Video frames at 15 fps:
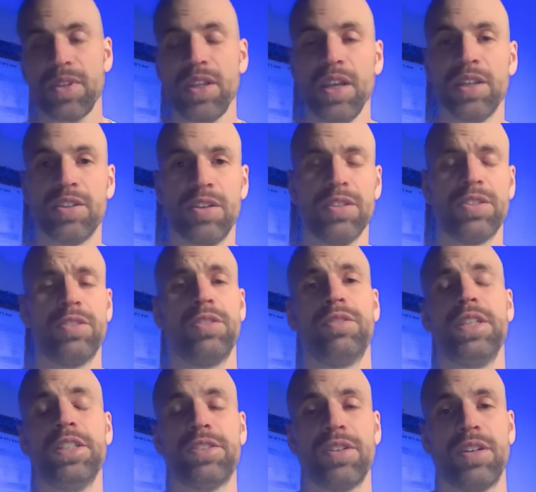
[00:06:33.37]
And also the
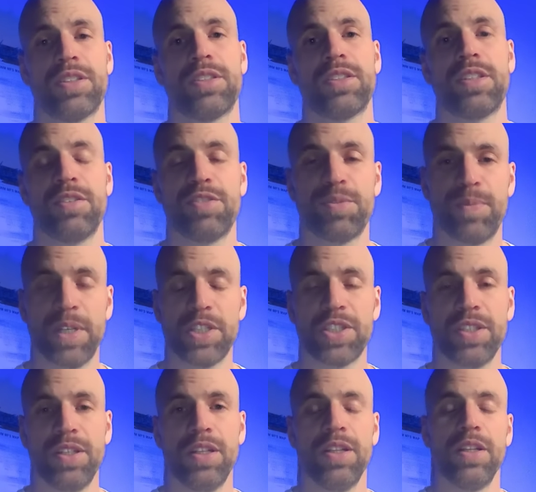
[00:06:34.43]
resources have
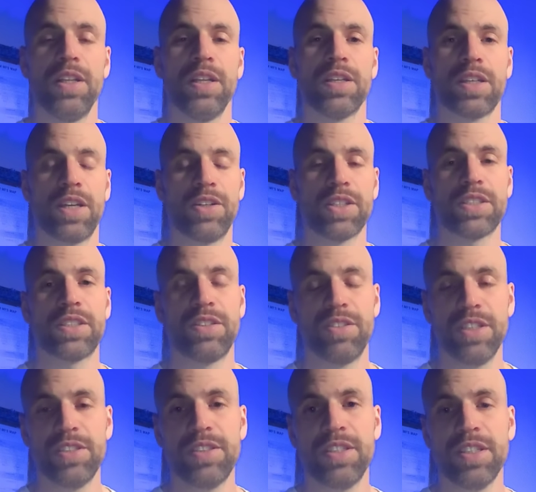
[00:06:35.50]
special
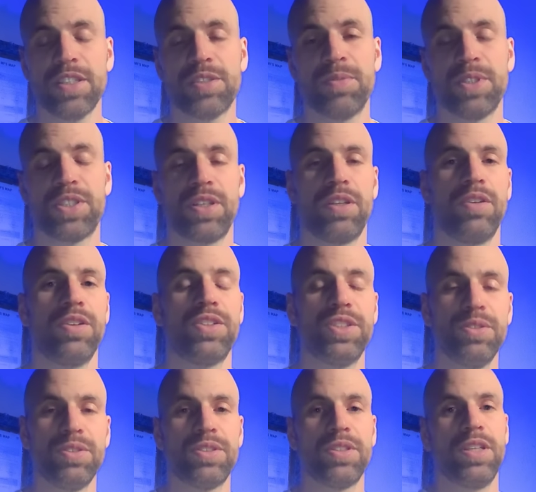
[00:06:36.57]
characteristics which are not
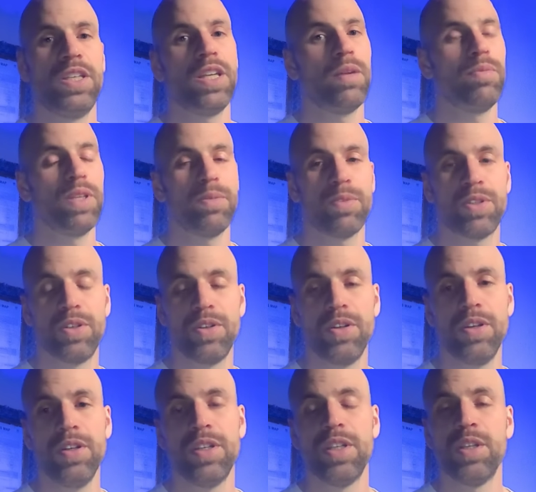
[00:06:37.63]
used in EWM
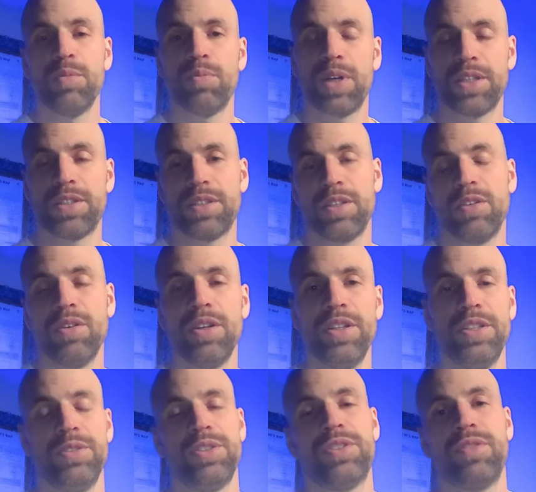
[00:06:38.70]
Core, but only
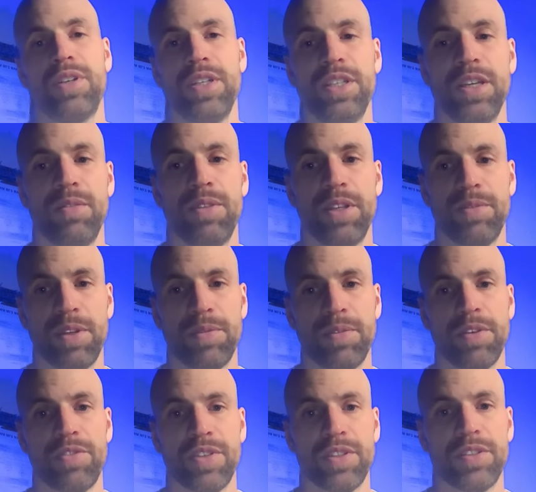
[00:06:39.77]
used for EWM
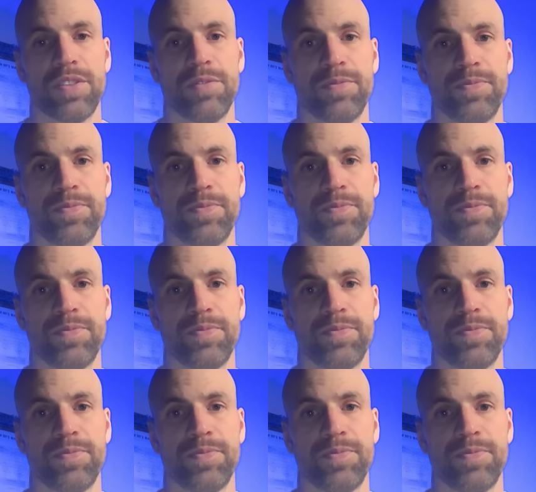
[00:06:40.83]
MFS.